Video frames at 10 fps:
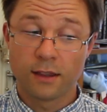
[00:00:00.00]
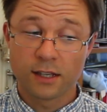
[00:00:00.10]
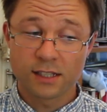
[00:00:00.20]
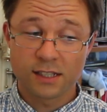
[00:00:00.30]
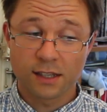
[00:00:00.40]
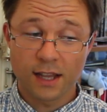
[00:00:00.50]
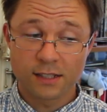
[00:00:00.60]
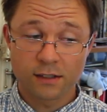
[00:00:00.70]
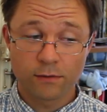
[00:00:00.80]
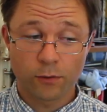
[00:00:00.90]
This is a
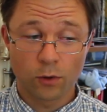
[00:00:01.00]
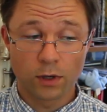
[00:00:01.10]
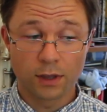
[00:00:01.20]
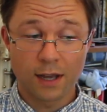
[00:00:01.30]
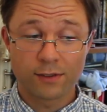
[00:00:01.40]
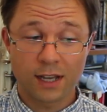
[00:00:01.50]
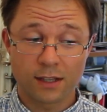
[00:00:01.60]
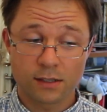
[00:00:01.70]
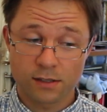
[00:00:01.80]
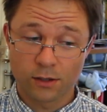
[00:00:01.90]
lesson for
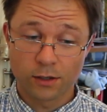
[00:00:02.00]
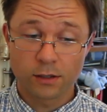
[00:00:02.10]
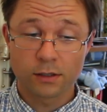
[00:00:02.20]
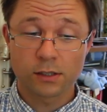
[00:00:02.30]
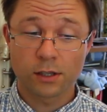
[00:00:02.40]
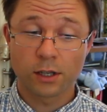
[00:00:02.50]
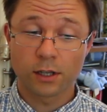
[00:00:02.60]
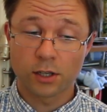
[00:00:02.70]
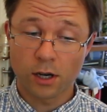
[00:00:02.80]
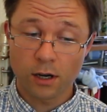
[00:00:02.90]
left-hand slurs on the
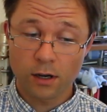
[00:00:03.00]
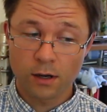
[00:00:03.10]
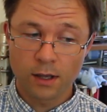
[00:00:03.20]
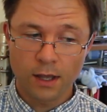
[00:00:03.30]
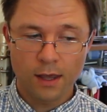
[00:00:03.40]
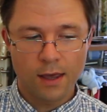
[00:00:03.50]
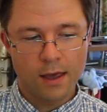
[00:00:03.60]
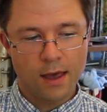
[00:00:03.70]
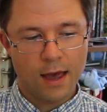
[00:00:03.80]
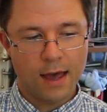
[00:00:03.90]
guitar.
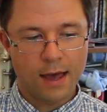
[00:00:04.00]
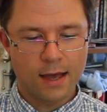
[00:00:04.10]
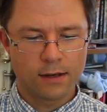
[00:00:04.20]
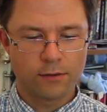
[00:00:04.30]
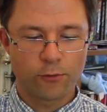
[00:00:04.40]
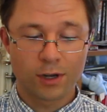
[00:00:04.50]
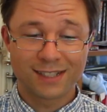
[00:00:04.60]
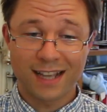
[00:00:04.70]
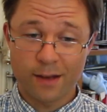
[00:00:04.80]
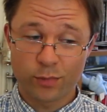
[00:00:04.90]
And for
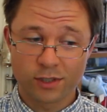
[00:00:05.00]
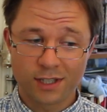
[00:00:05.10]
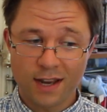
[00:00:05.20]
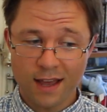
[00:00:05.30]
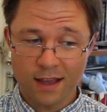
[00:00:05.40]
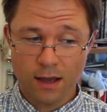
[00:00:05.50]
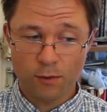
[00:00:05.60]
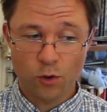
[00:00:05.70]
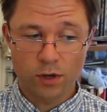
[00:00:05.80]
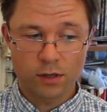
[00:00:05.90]
examples today,
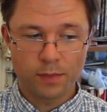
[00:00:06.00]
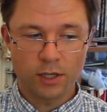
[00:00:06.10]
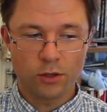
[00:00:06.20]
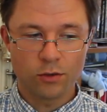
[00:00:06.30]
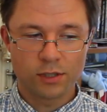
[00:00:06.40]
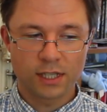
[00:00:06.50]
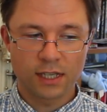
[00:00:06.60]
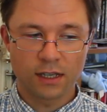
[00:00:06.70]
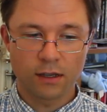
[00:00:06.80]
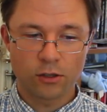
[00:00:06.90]
I'm going to be
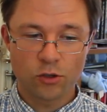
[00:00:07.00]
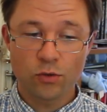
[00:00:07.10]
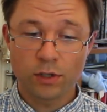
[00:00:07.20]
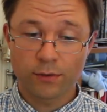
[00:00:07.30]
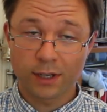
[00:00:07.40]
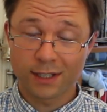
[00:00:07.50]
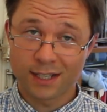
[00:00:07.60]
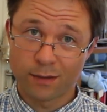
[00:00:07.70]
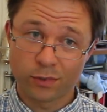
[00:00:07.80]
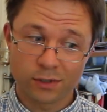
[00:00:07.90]
using two different
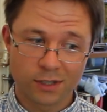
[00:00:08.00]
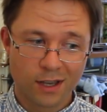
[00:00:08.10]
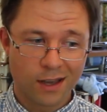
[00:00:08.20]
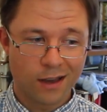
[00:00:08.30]
examples.